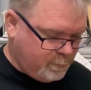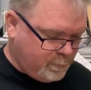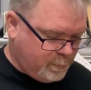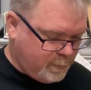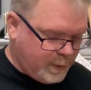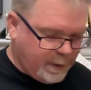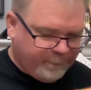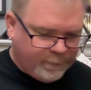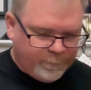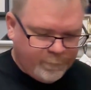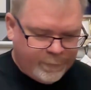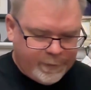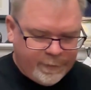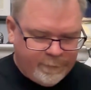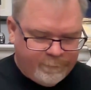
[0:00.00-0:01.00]

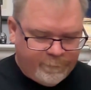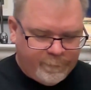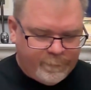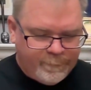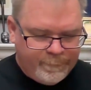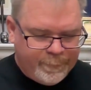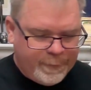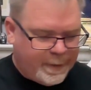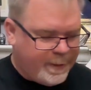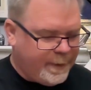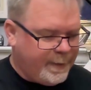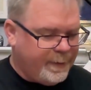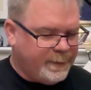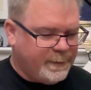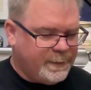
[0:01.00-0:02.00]
Evenweave
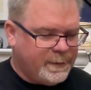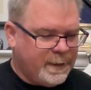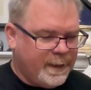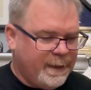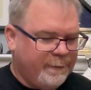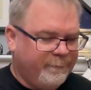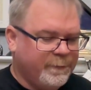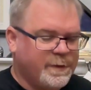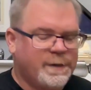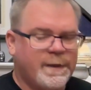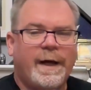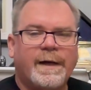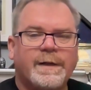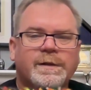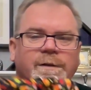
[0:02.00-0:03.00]
by Dying for
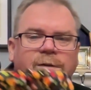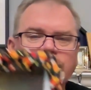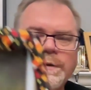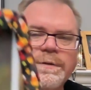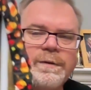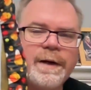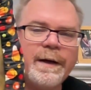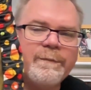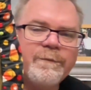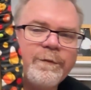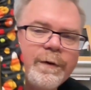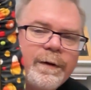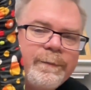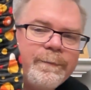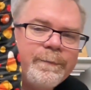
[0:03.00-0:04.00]
Sass. There's no name for it.